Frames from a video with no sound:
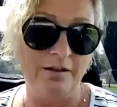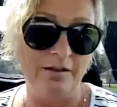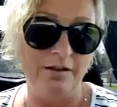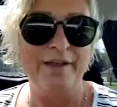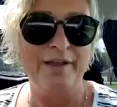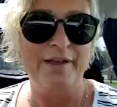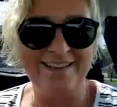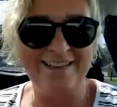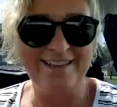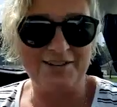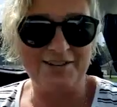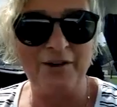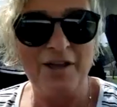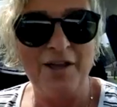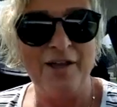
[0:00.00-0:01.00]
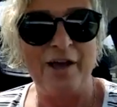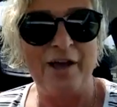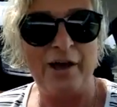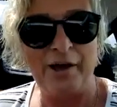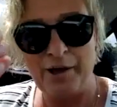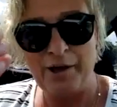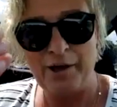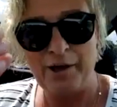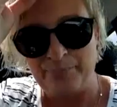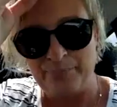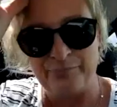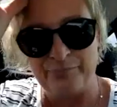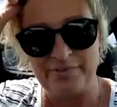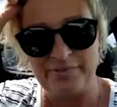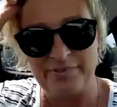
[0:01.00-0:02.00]
And so
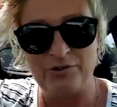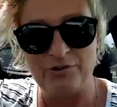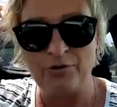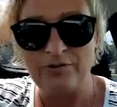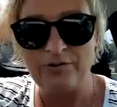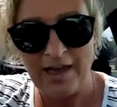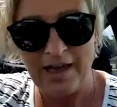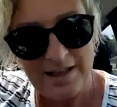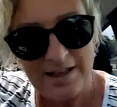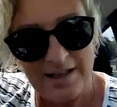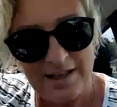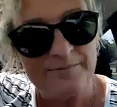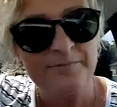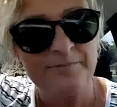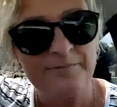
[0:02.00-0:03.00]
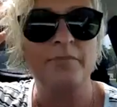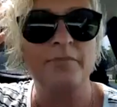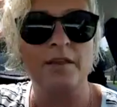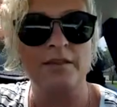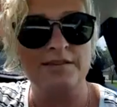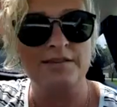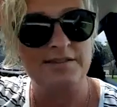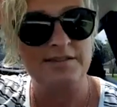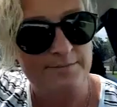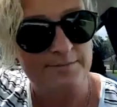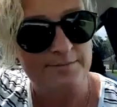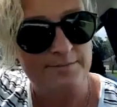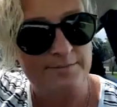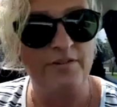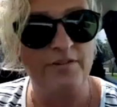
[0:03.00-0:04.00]
do that. Send me
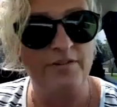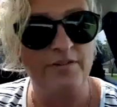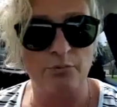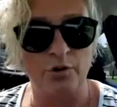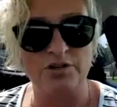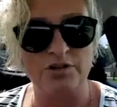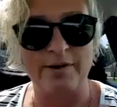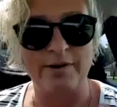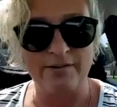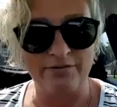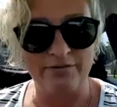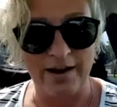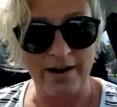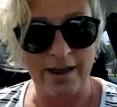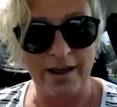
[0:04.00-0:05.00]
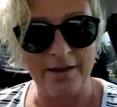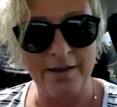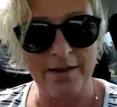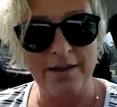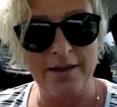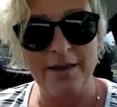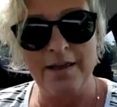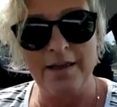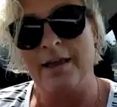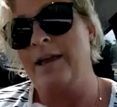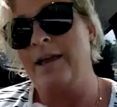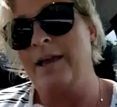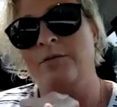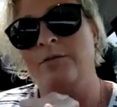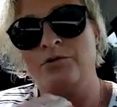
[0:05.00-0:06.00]
your vision boards by Friday,
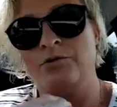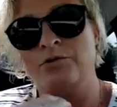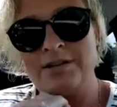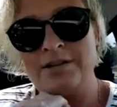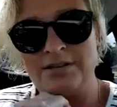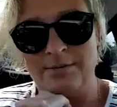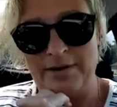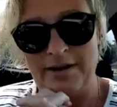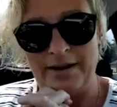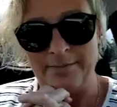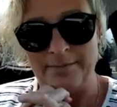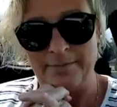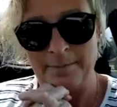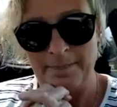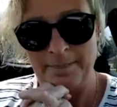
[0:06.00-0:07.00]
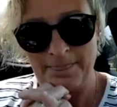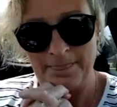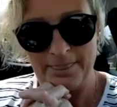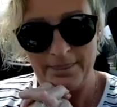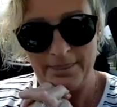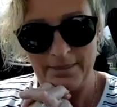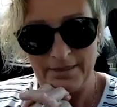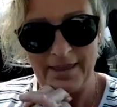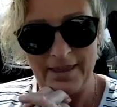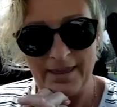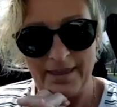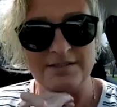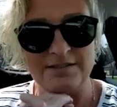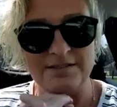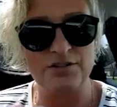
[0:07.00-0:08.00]
and we'll draw somebody. Yes,
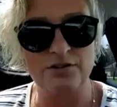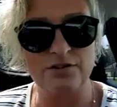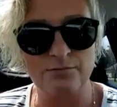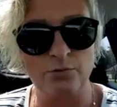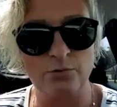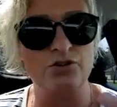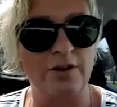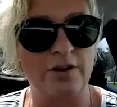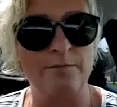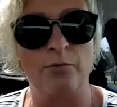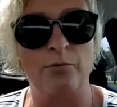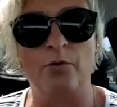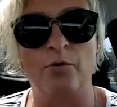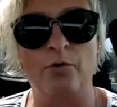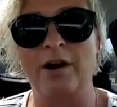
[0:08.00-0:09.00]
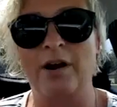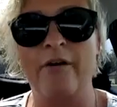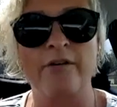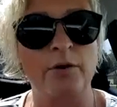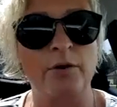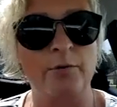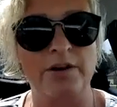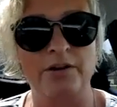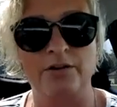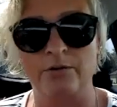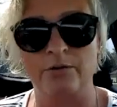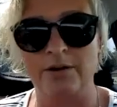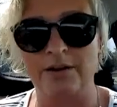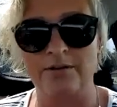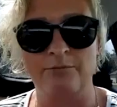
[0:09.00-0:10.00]
vision board, dream board, however you want to do
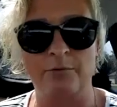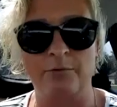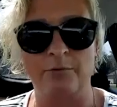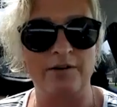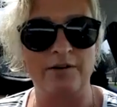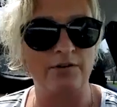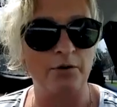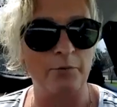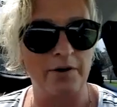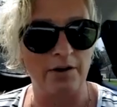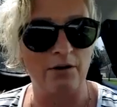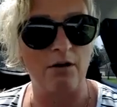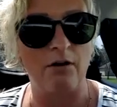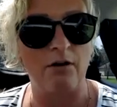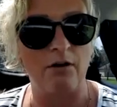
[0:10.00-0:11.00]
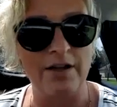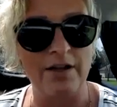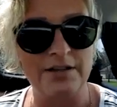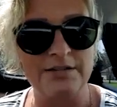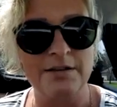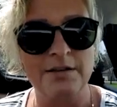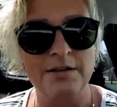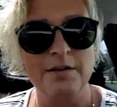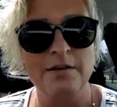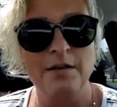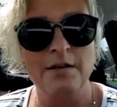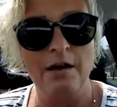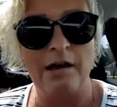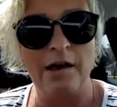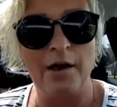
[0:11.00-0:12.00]
it, whatever you want to call it.
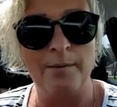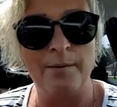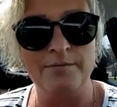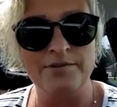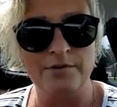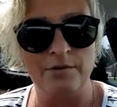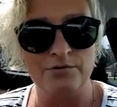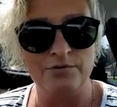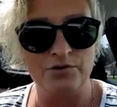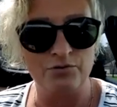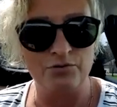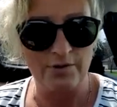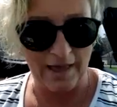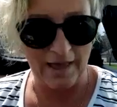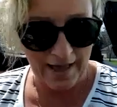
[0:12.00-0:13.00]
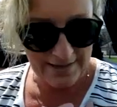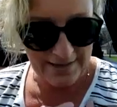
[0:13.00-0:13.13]
So do that.